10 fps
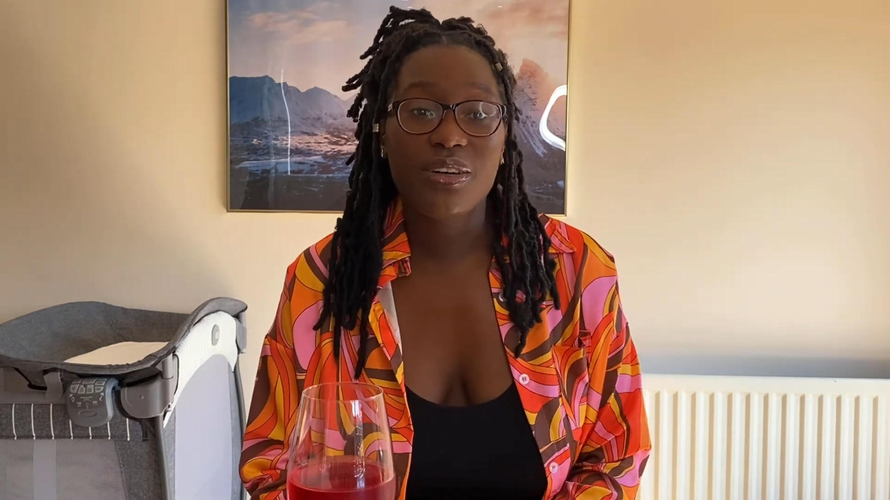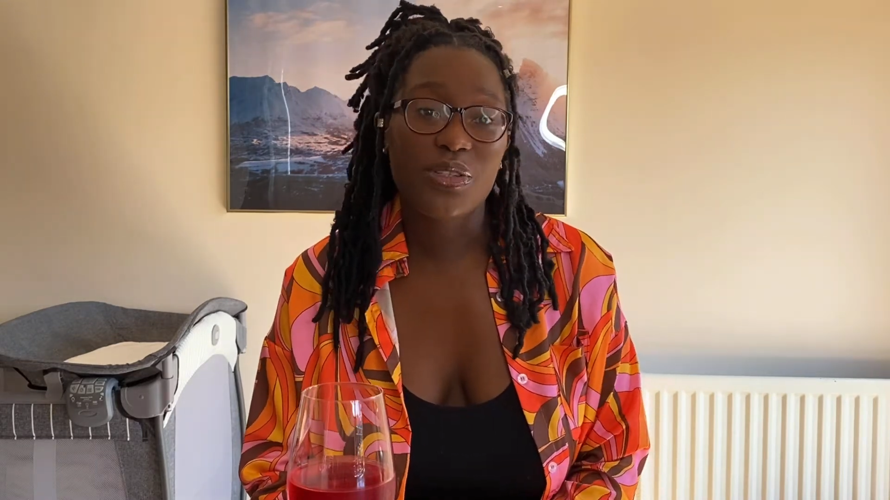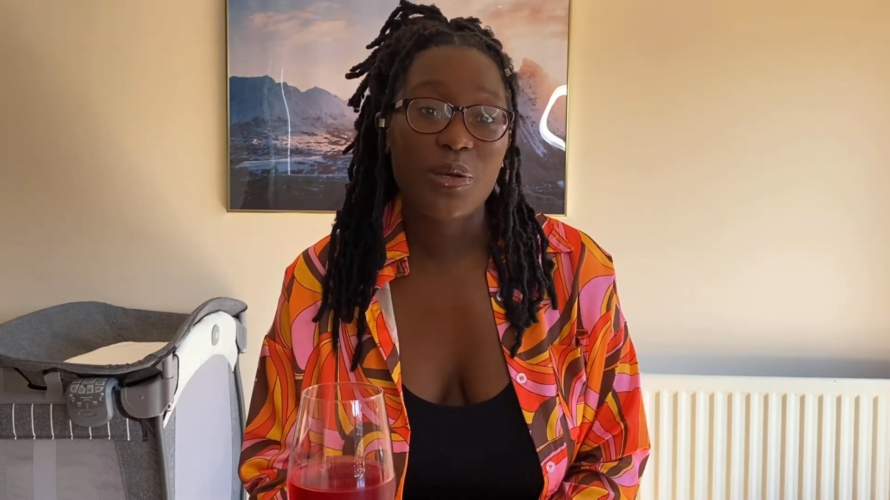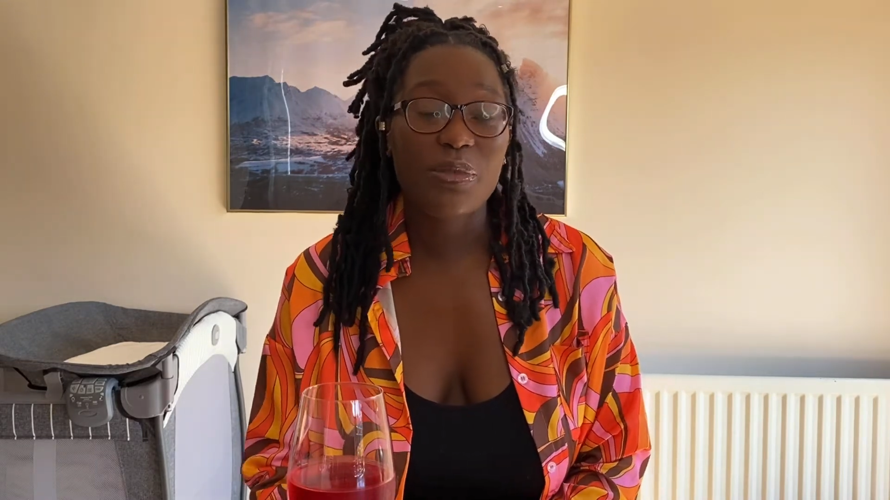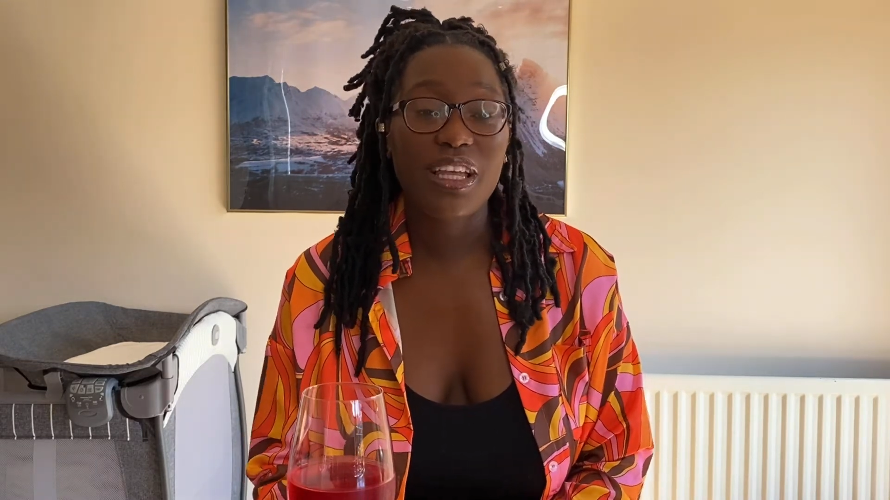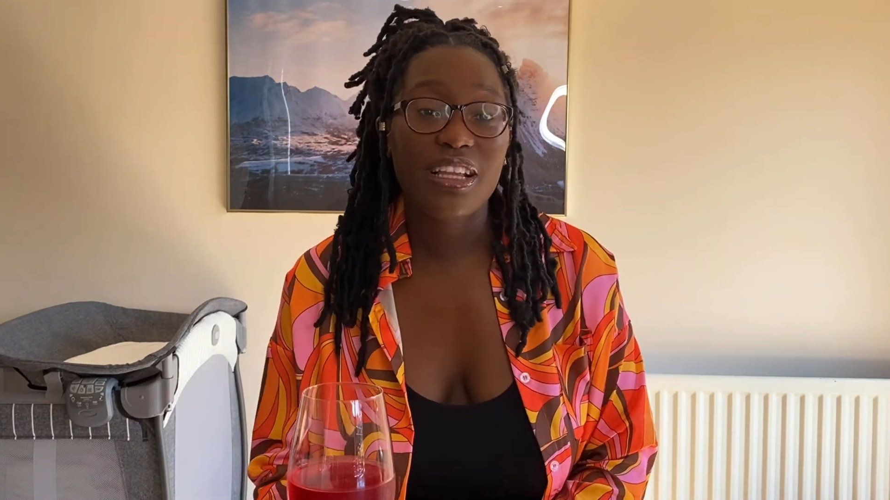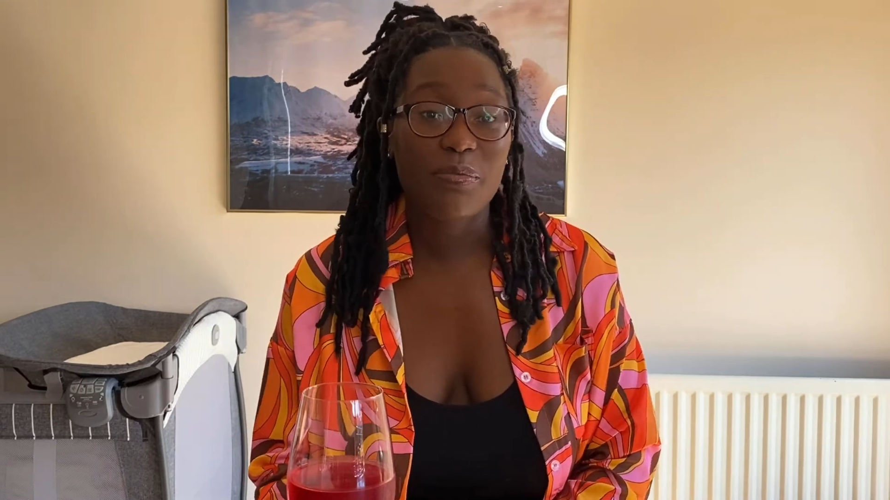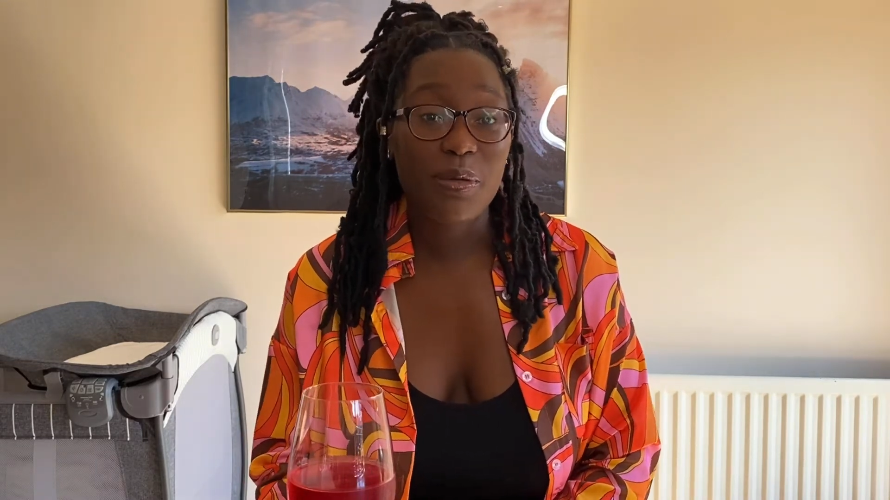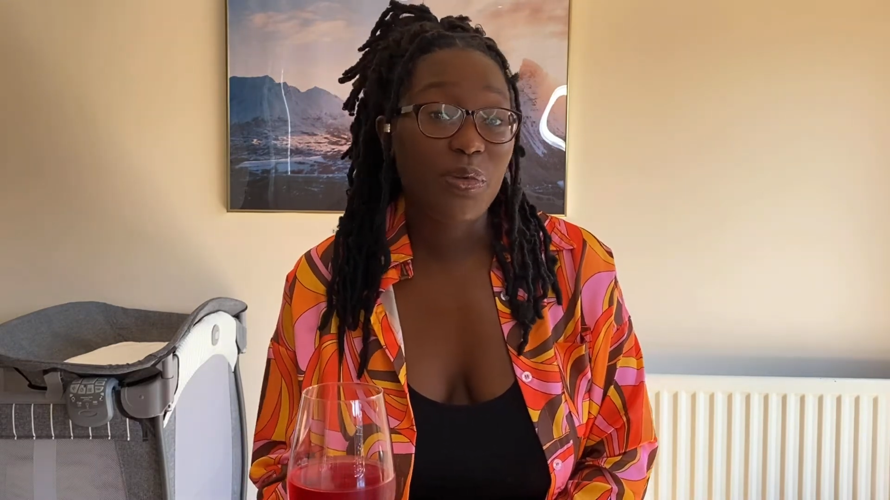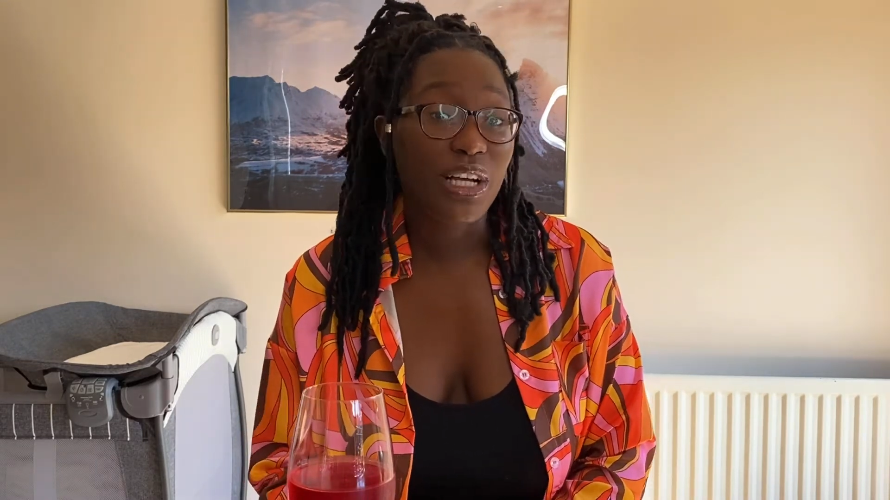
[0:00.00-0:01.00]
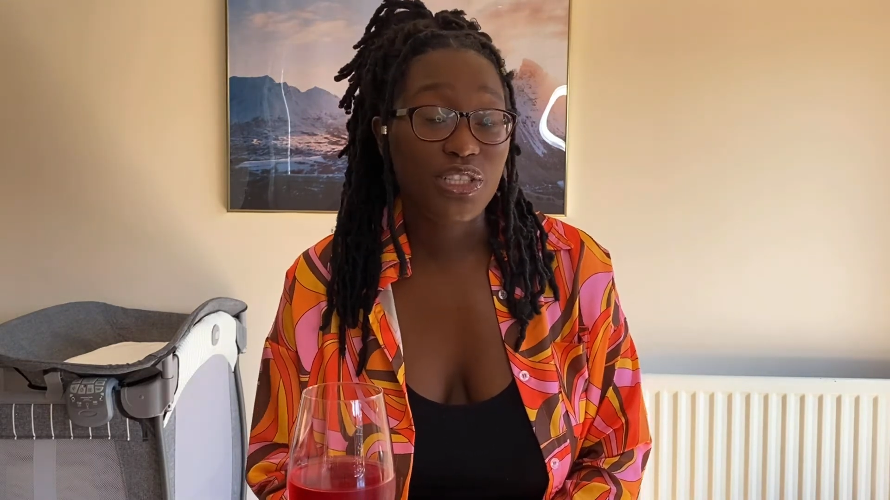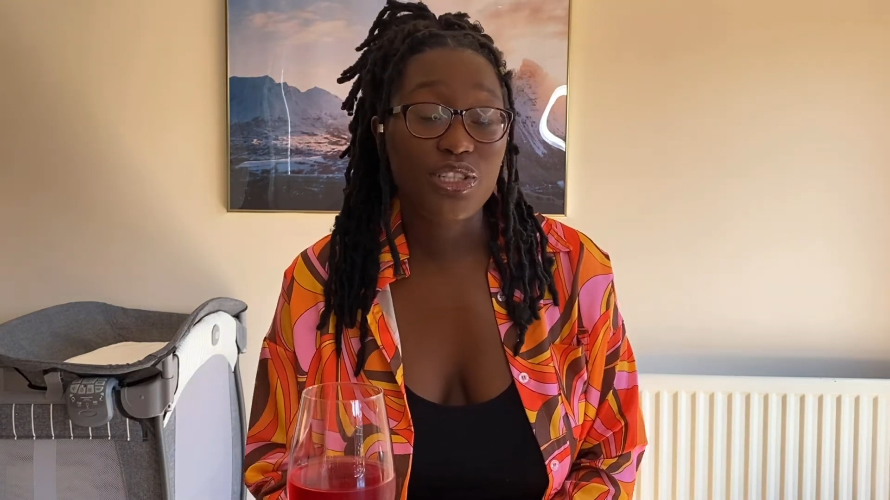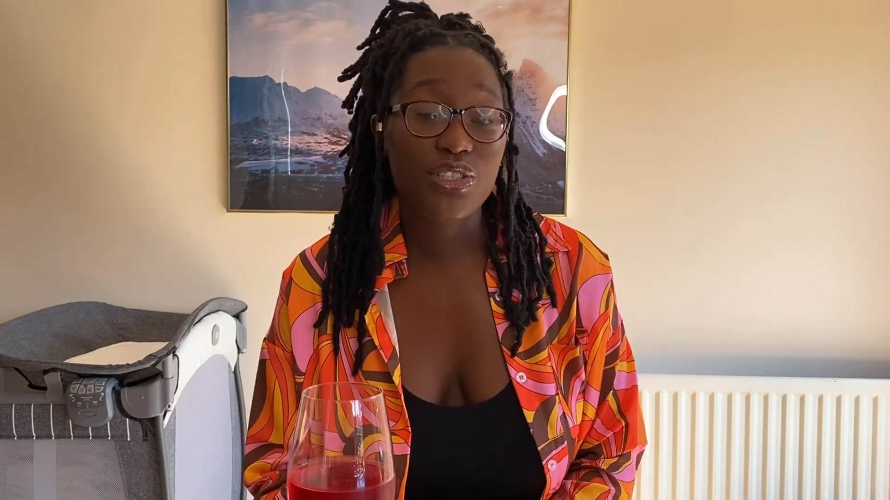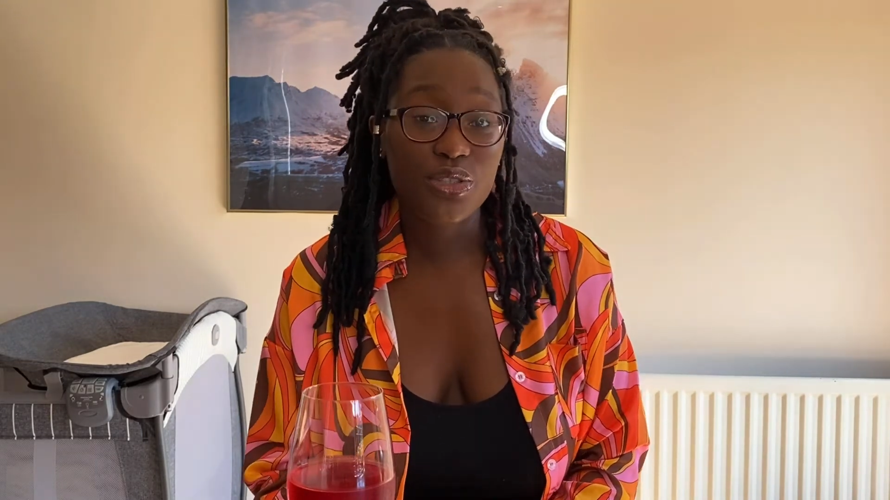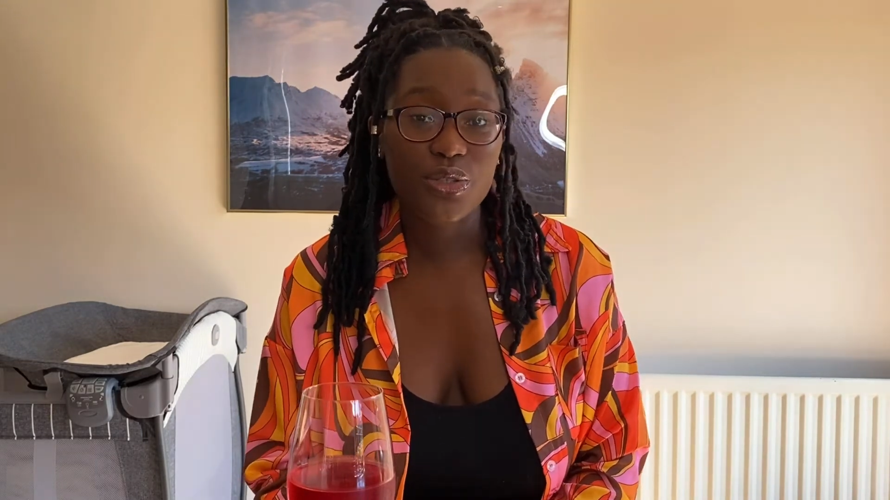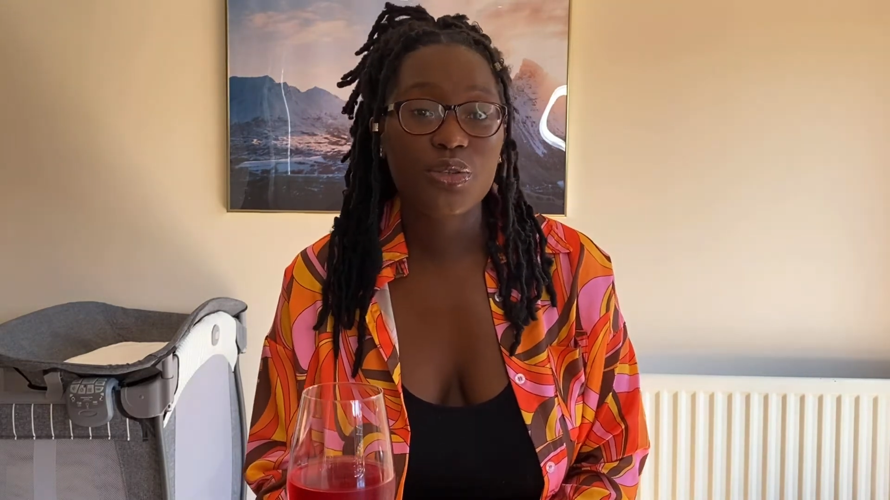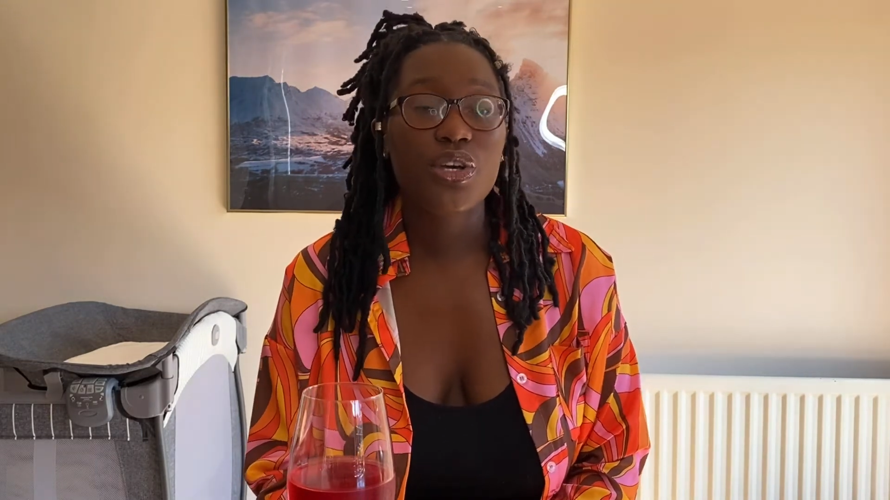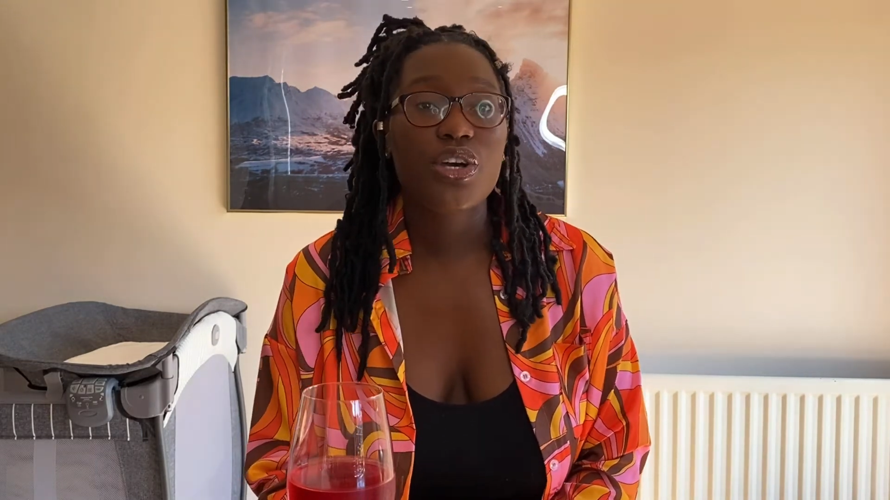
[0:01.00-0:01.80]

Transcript: something that people actually do.